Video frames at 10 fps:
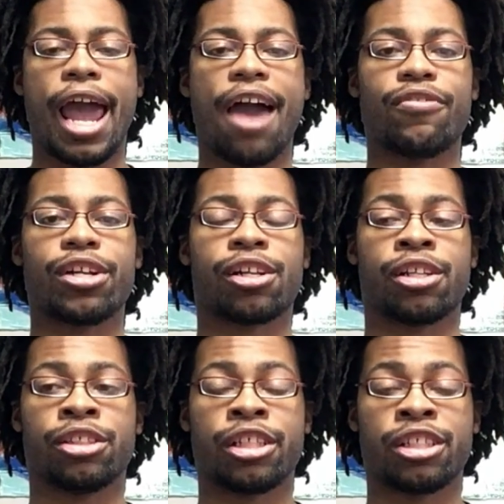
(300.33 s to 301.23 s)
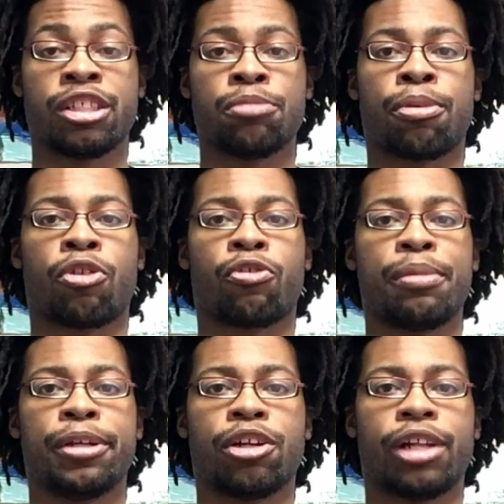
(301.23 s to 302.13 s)
having a consistent
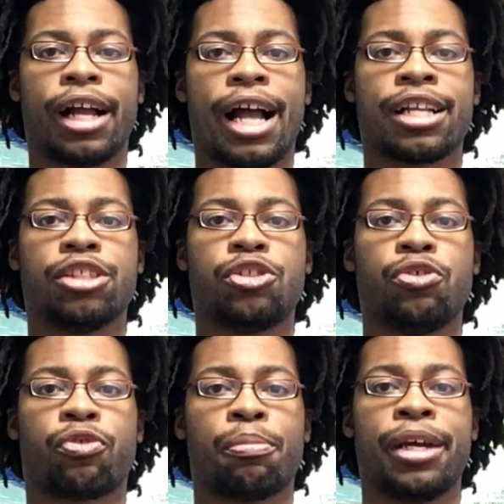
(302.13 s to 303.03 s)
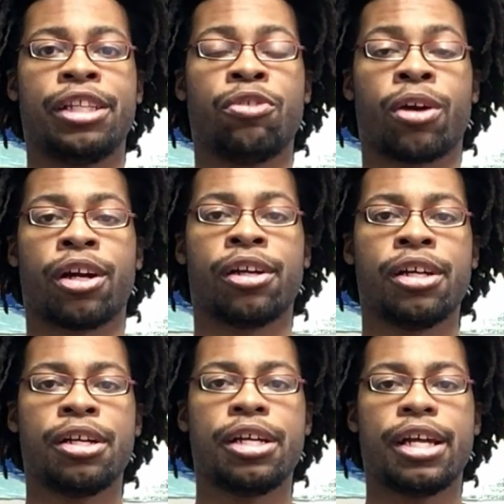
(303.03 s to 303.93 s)
perimeter. Like I can shoot from anywhere
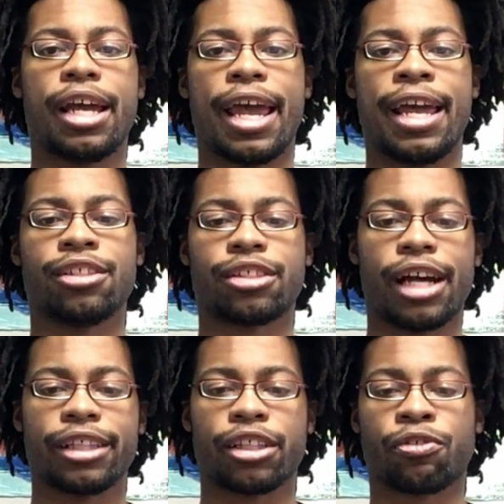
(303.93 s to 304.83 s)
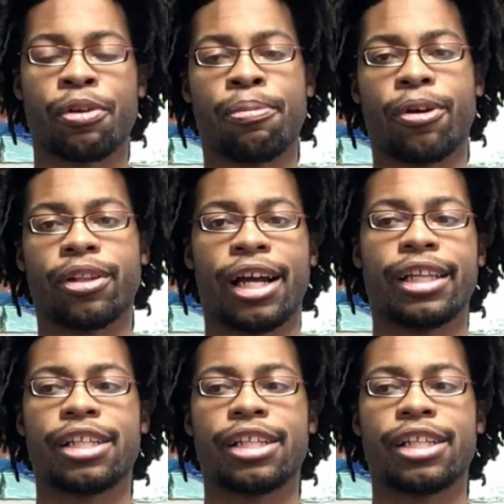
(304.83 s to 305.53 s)
inside the three-point line.